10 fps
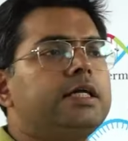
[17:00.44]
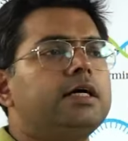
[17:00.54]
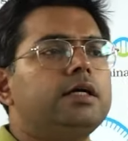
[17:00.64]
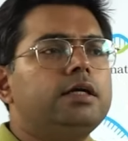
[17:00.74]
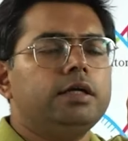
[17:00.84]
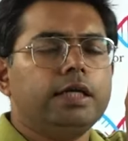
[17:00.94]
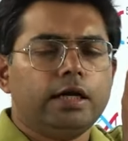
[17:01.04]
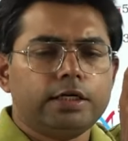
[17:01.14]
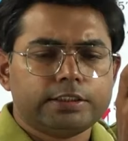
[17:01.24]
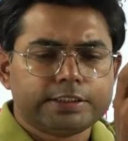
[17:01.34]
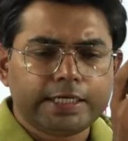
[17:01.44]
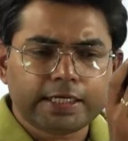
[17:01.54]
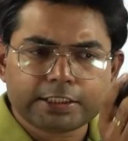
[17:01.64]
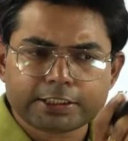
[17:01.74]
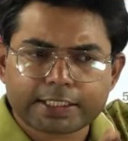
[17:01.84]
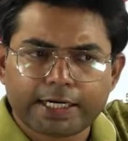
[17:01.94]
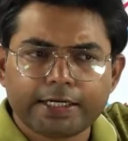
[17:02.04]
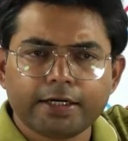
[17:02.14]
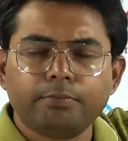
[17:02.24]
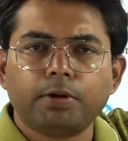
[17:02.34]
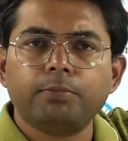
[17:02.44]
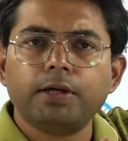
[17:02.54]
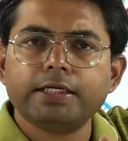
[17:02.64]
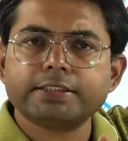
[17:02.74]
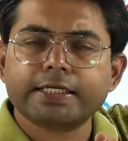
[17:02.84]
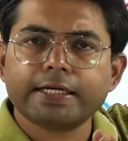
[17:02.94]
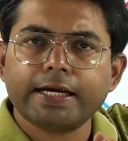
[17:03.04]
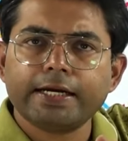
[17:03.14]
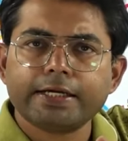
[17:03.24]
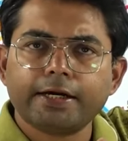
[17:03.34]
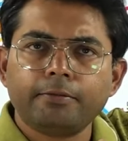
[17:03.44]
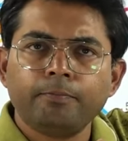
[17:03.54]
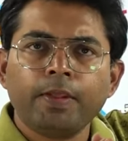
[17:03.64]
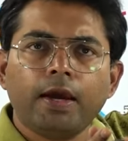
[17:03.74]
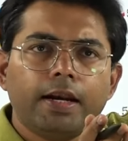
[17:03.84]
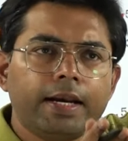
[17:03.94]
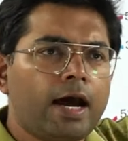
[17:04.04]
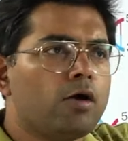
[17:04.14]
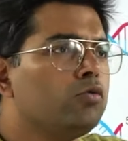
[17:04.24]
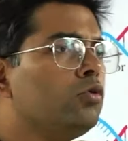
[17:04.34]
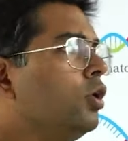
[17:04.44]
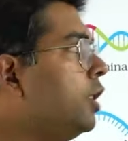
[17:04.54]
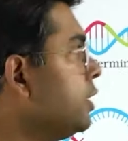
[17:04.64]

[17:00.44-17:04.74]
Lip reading: the single stranded bubble is created. Now